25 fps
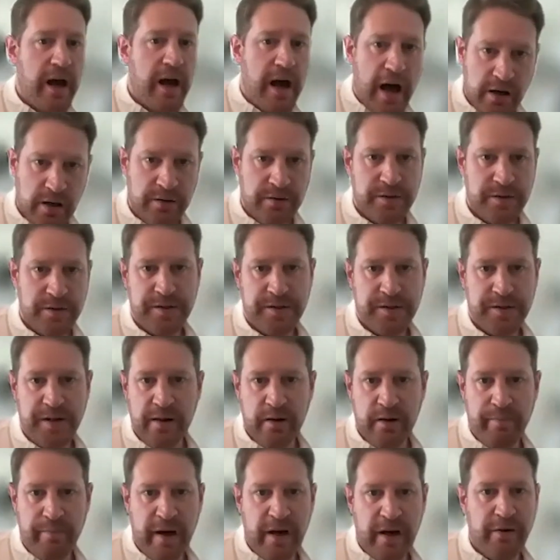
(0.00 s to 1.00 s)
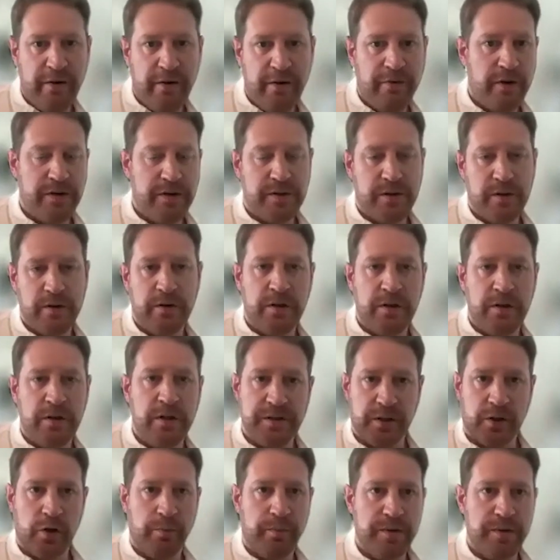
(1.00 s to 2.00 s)
and understand the benefits that need
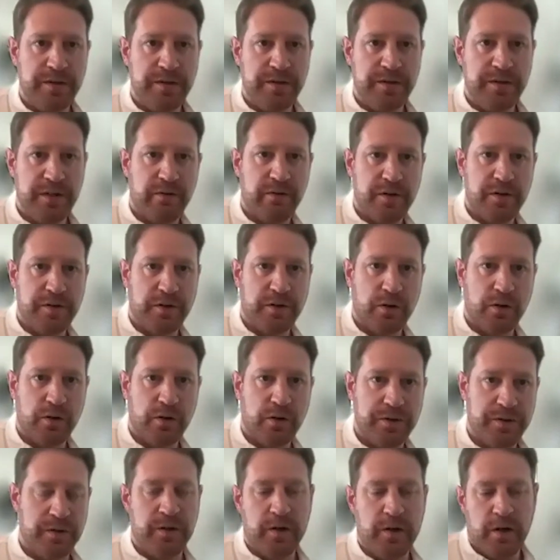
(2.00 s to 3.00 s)
to compensate for those costs,